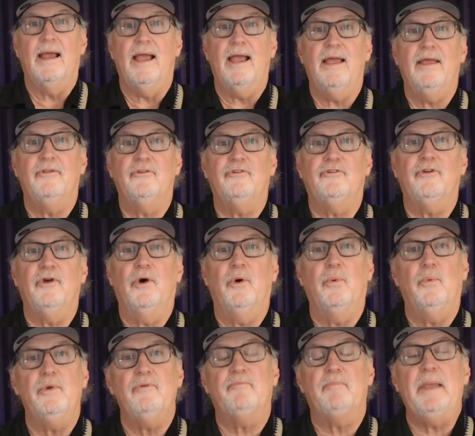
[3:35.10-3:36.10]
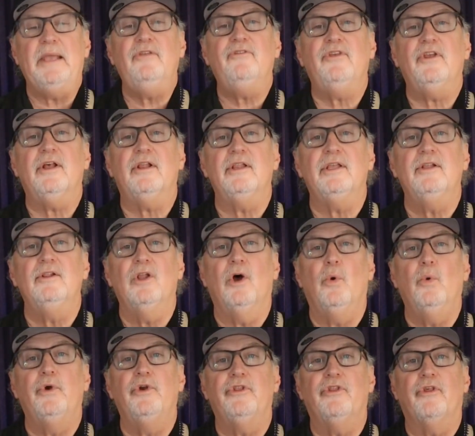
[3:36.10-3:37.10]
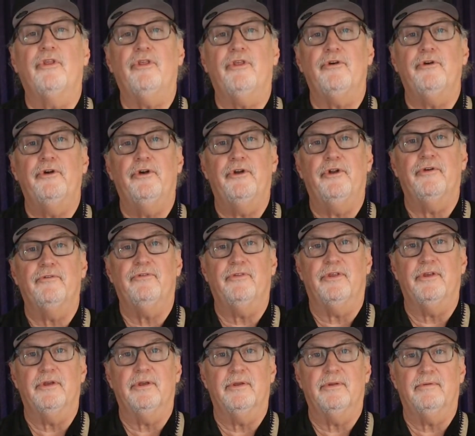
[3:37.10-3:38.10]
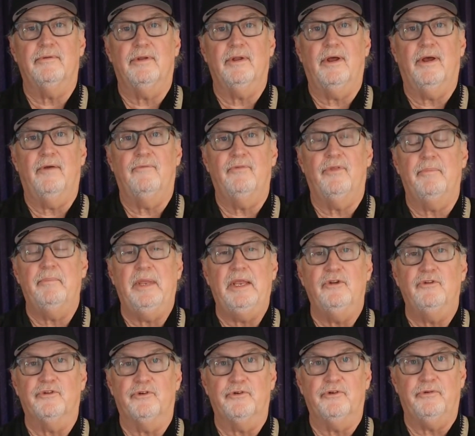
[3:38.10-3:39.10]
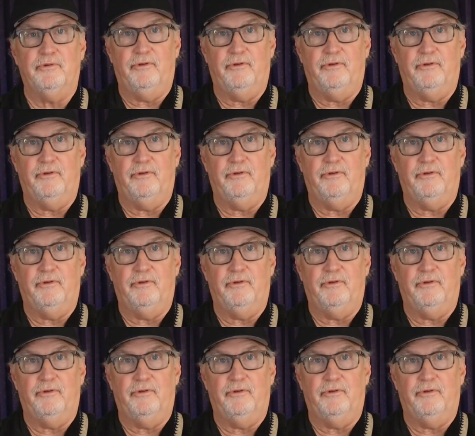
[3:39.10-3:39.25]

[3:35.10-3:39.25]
And so we've basically lowered the third of the major